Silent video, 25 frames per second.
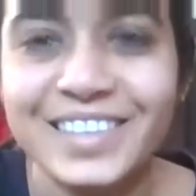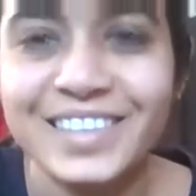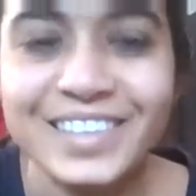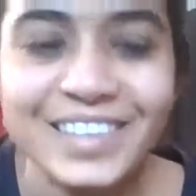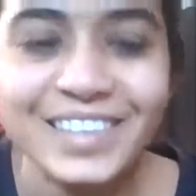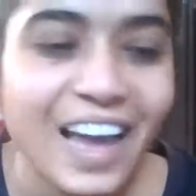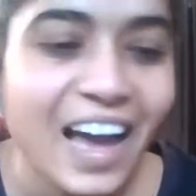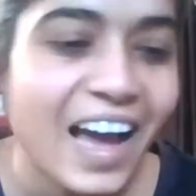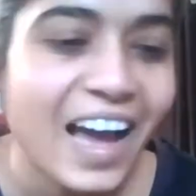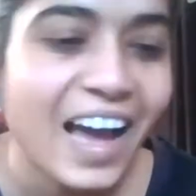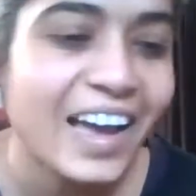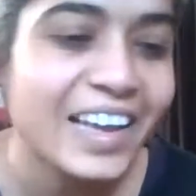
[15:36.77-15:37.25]

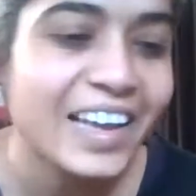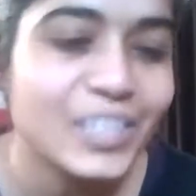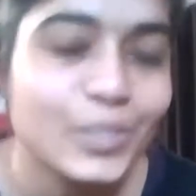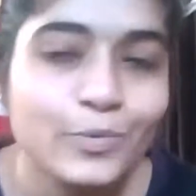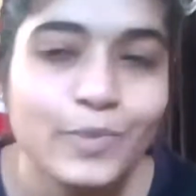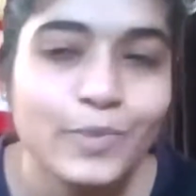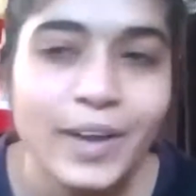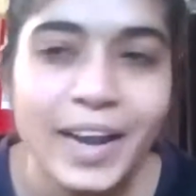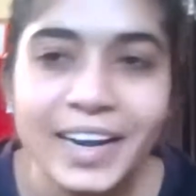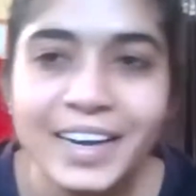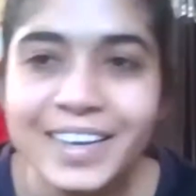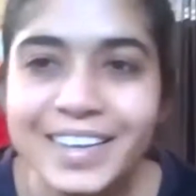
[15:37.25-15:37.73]
Nice,
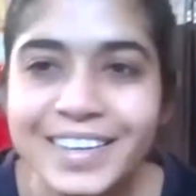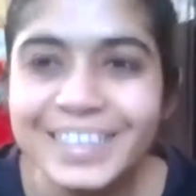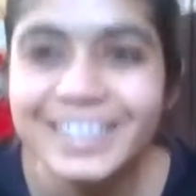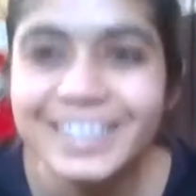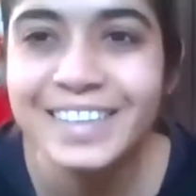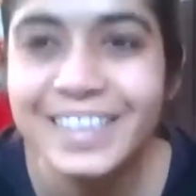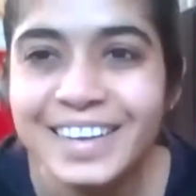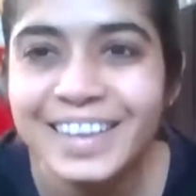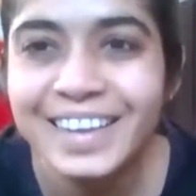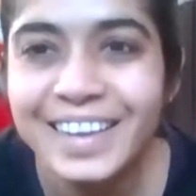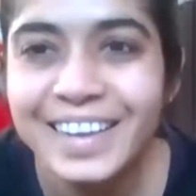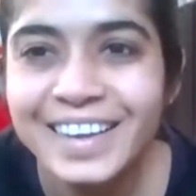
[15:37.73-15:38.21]
well
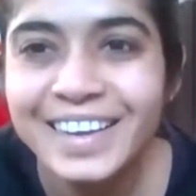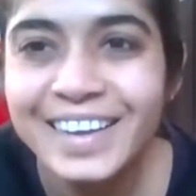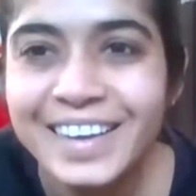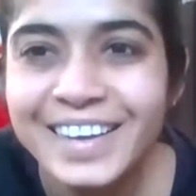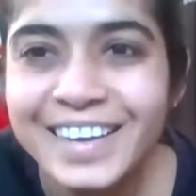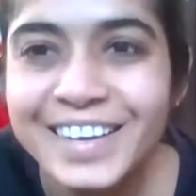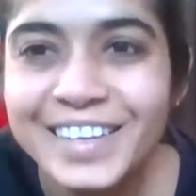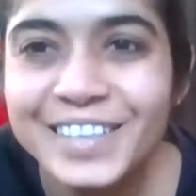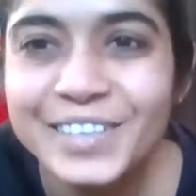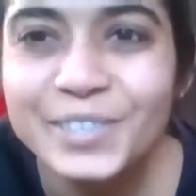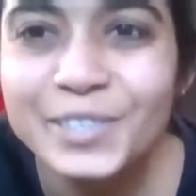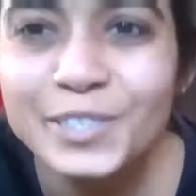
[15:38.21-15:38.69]
done.
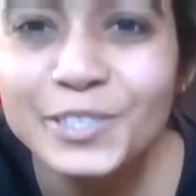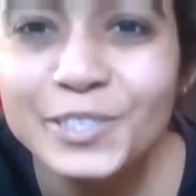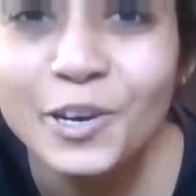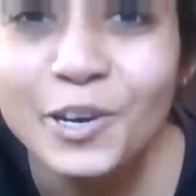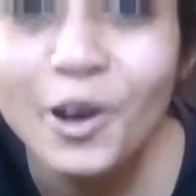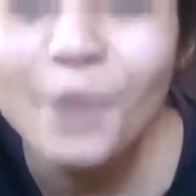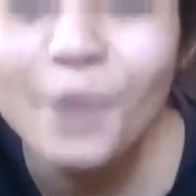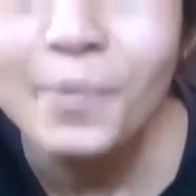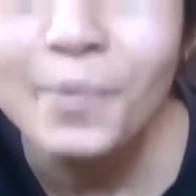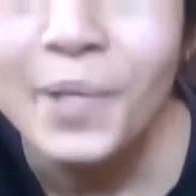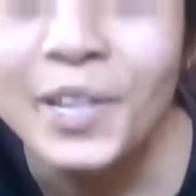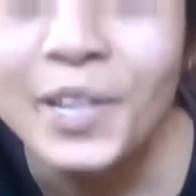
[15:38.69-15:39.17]
Good
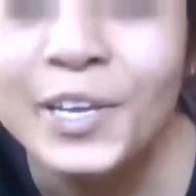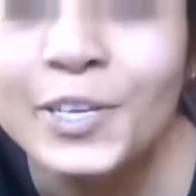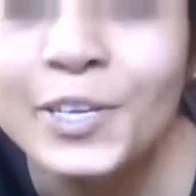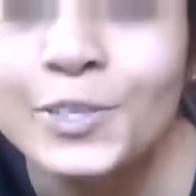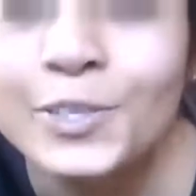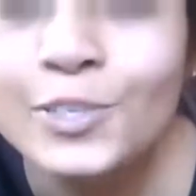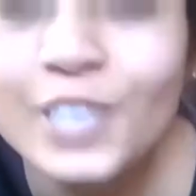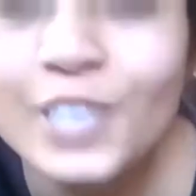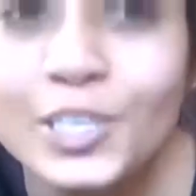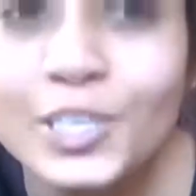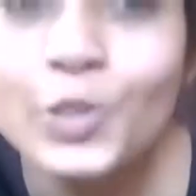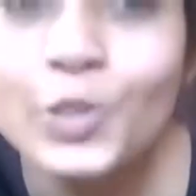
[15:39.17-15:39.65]
job.
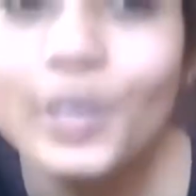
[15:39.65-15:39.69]
So just